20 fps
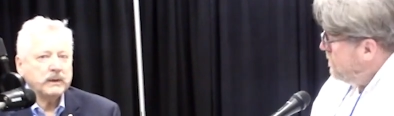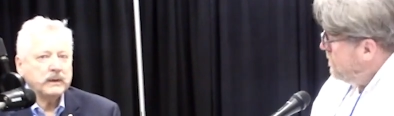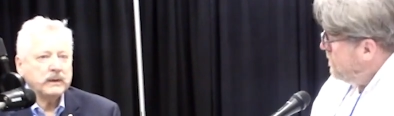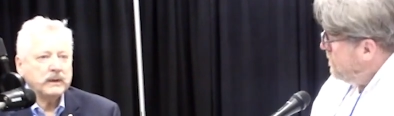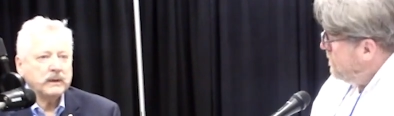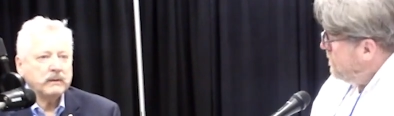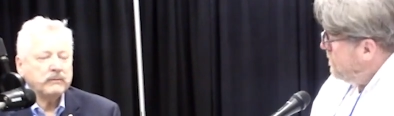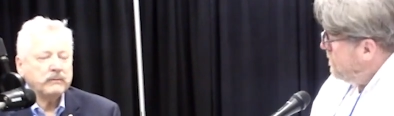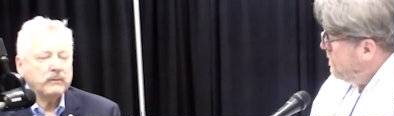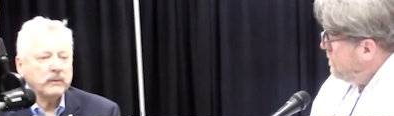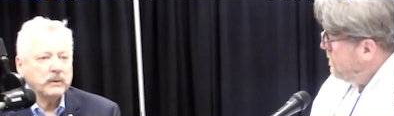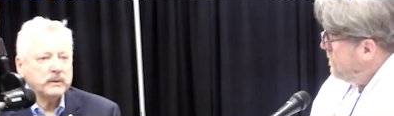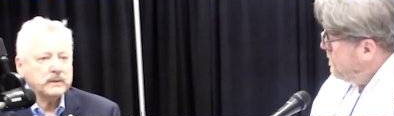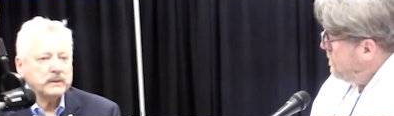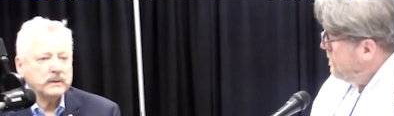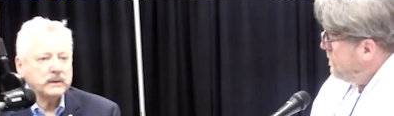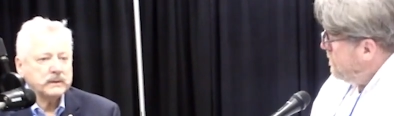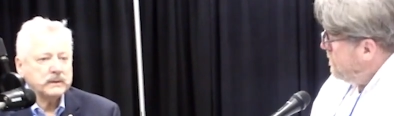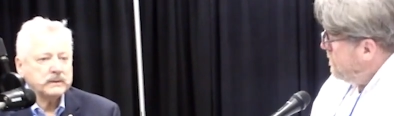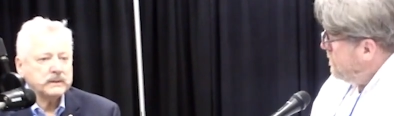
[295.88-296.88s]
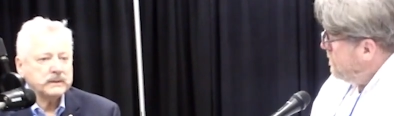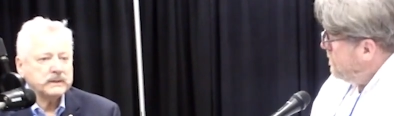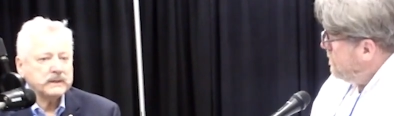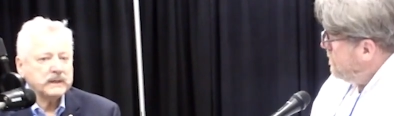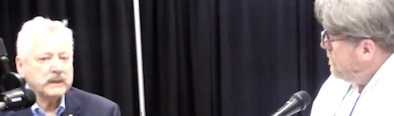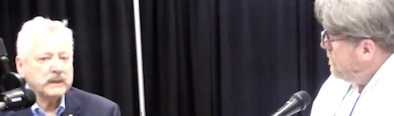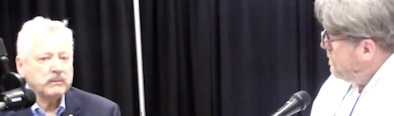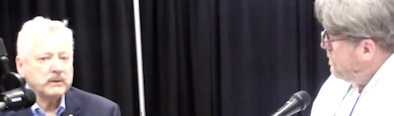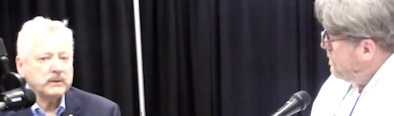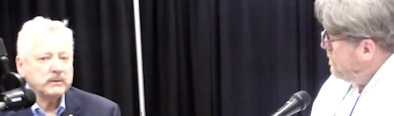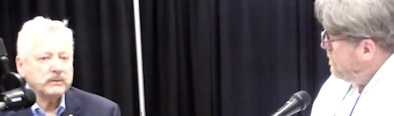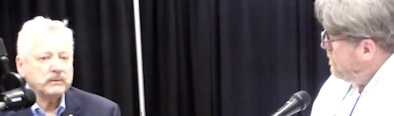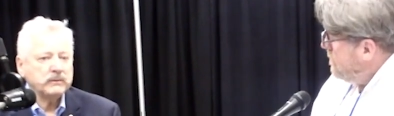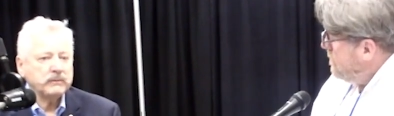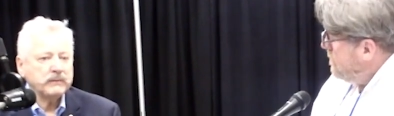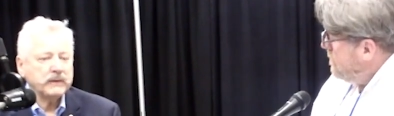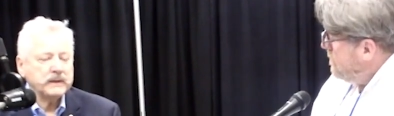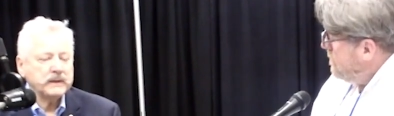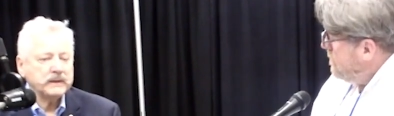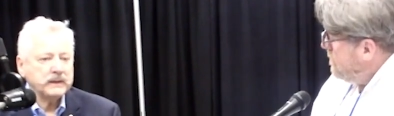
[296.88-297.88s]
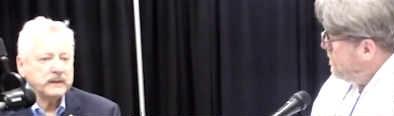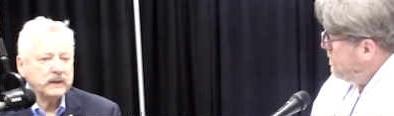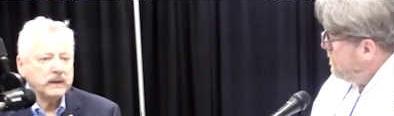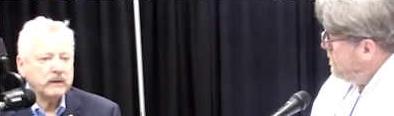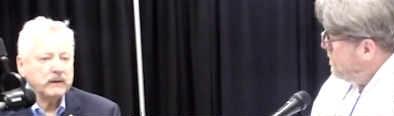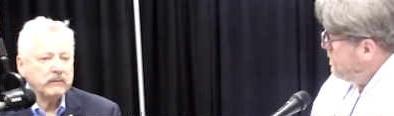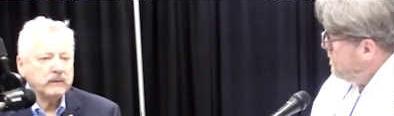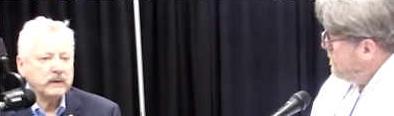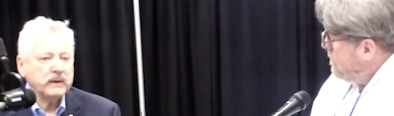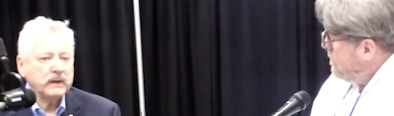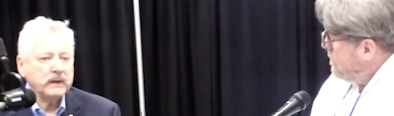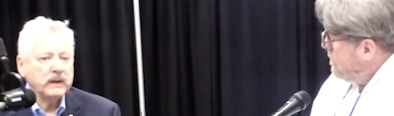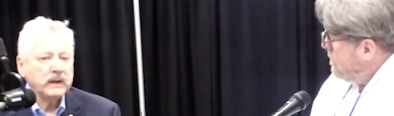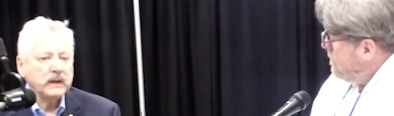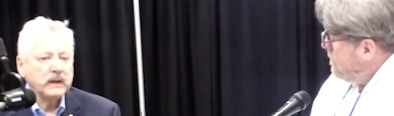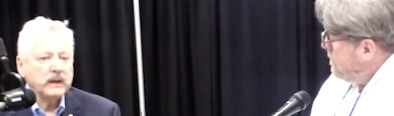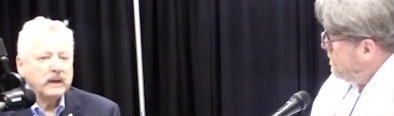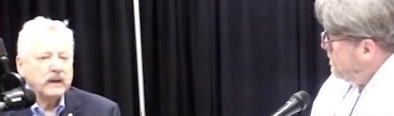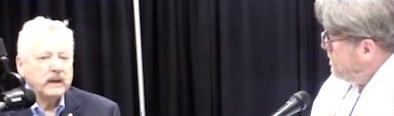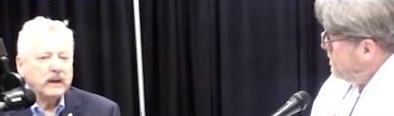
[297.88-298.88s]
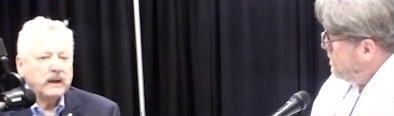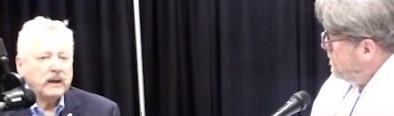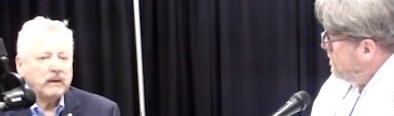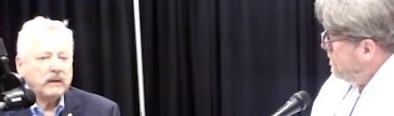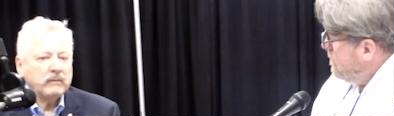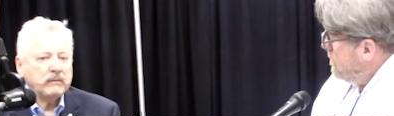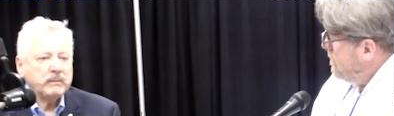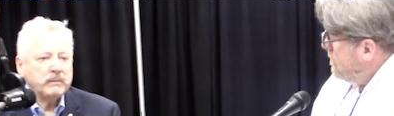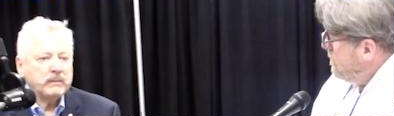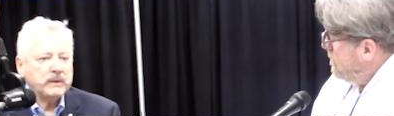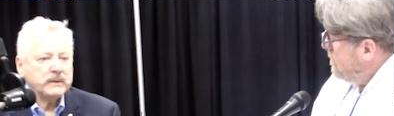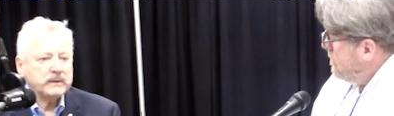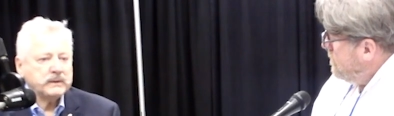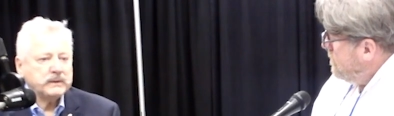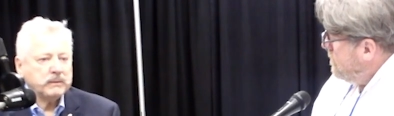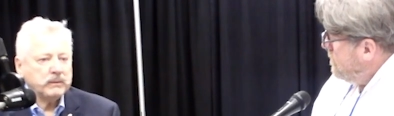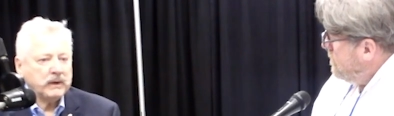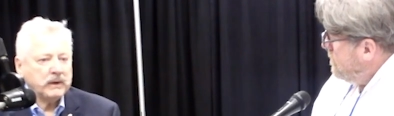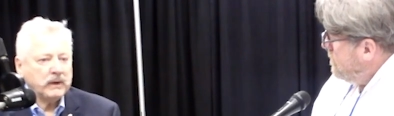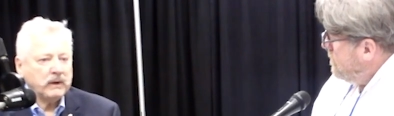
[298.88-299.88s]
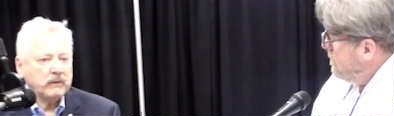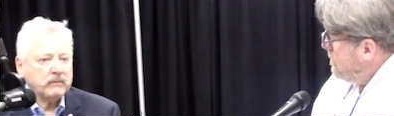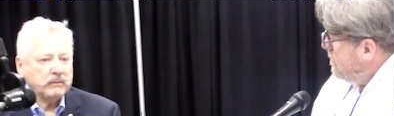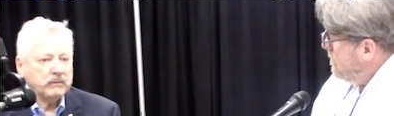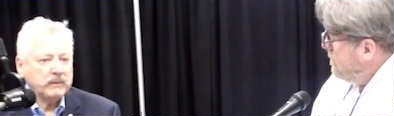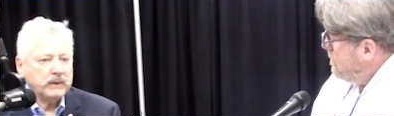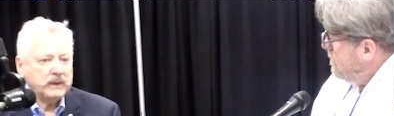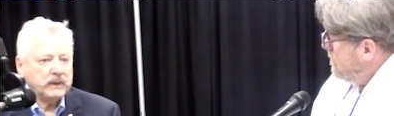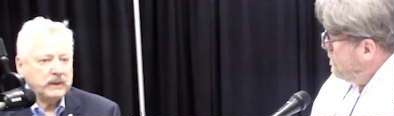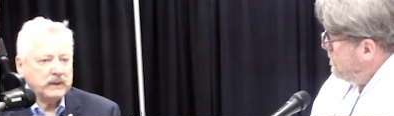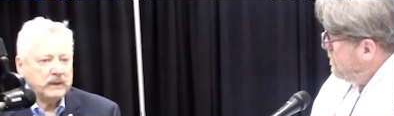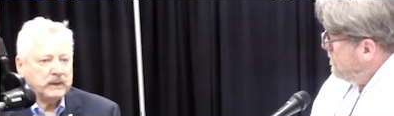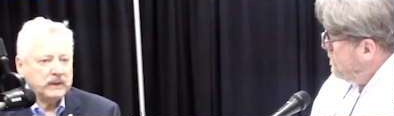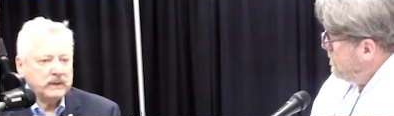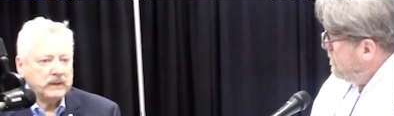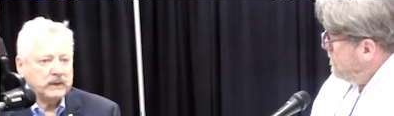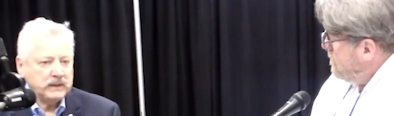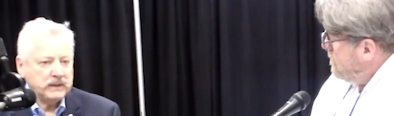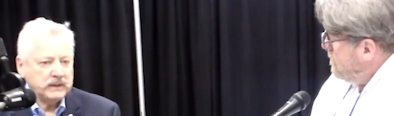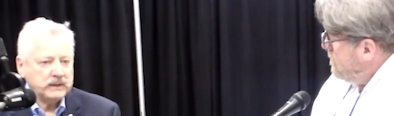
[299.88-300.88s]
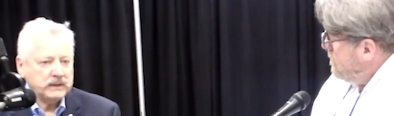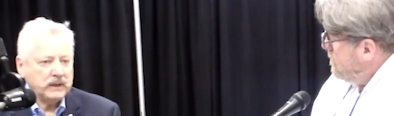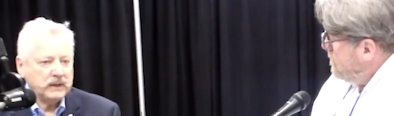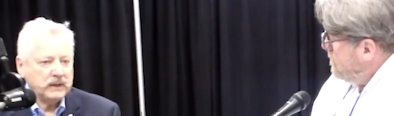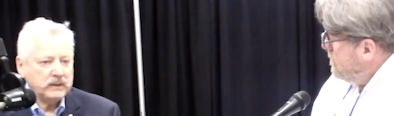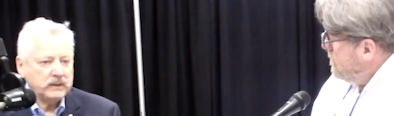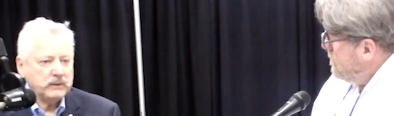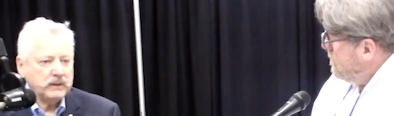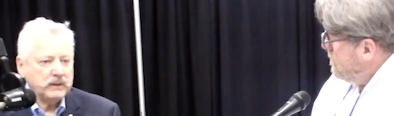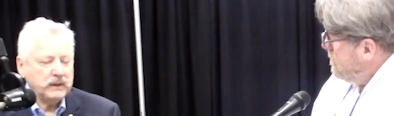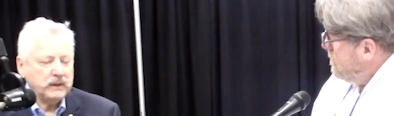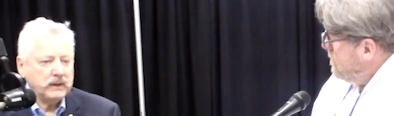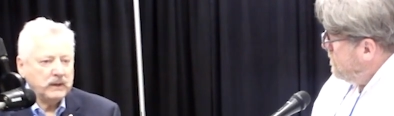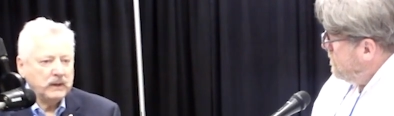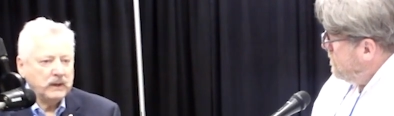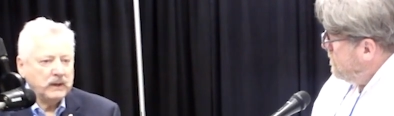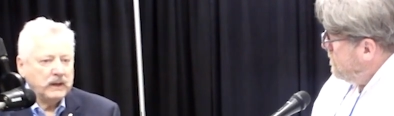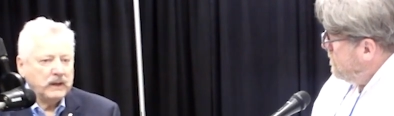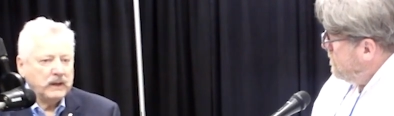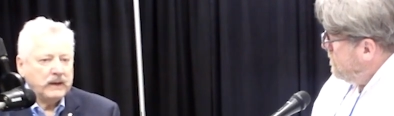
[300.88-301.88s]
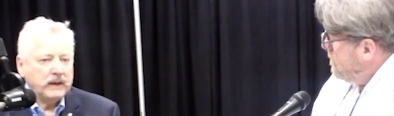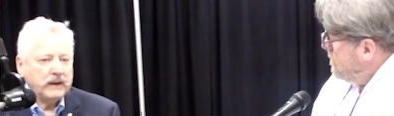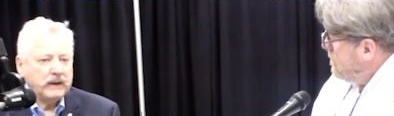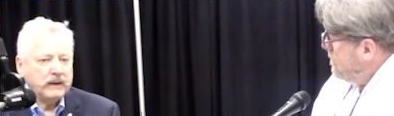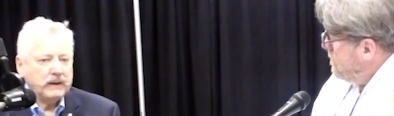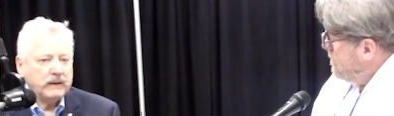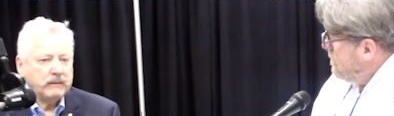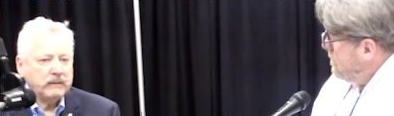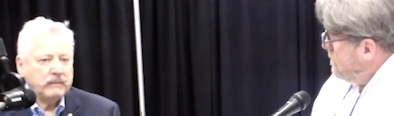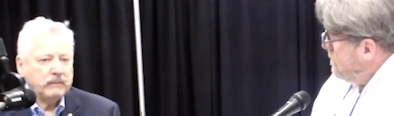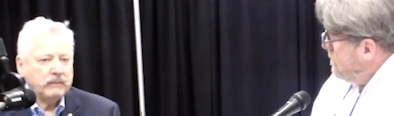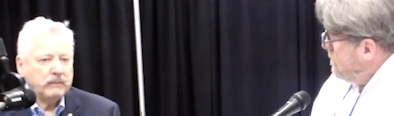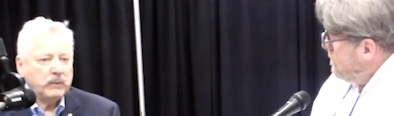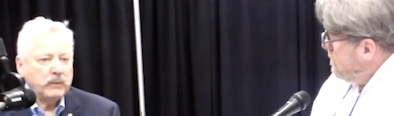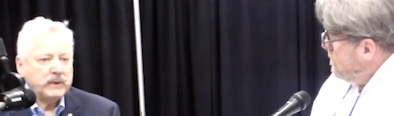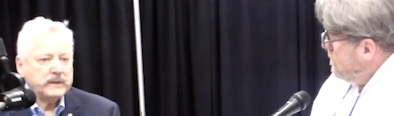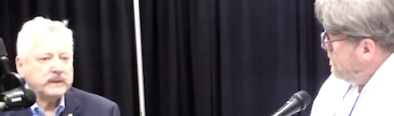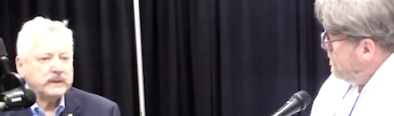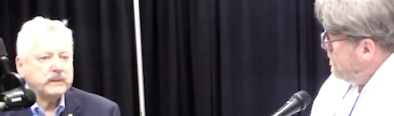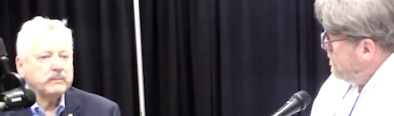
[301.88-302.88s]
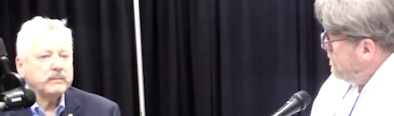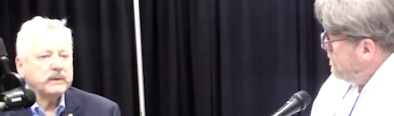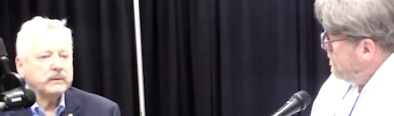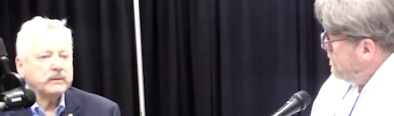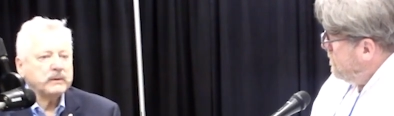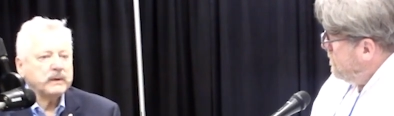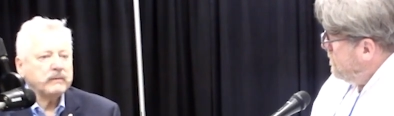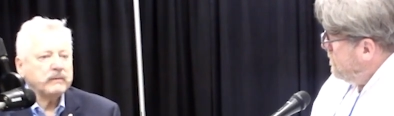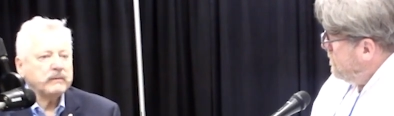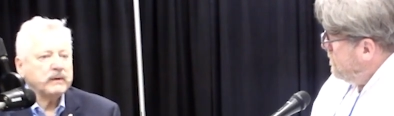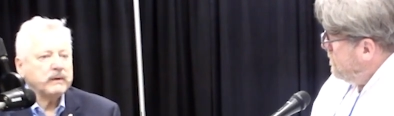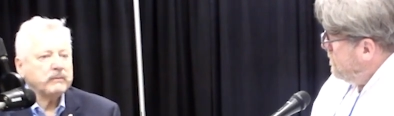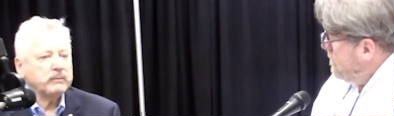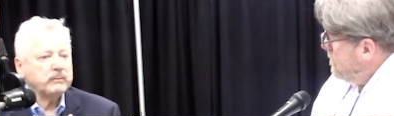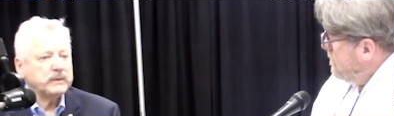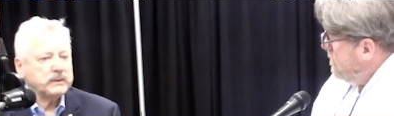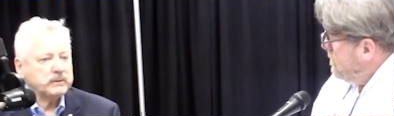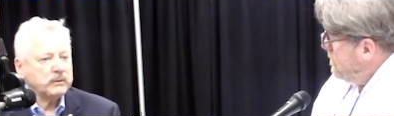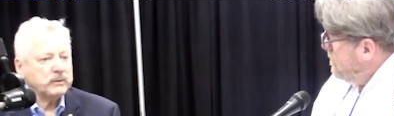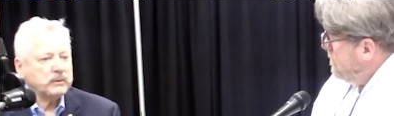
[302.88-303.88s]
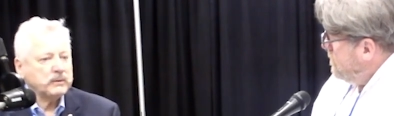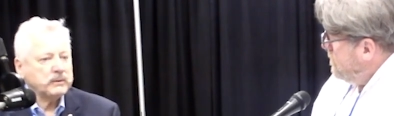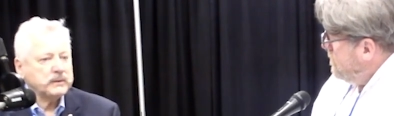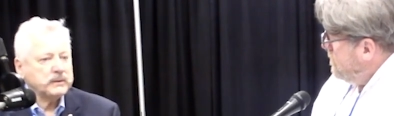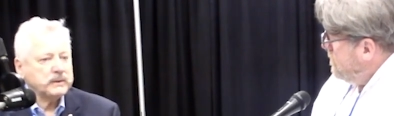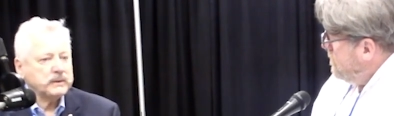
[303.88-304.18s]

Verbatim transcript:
Speaker 1: unfortunately, it's the same issue facing every every municipal government in, the, in this country. Um, we simply don't have enough resources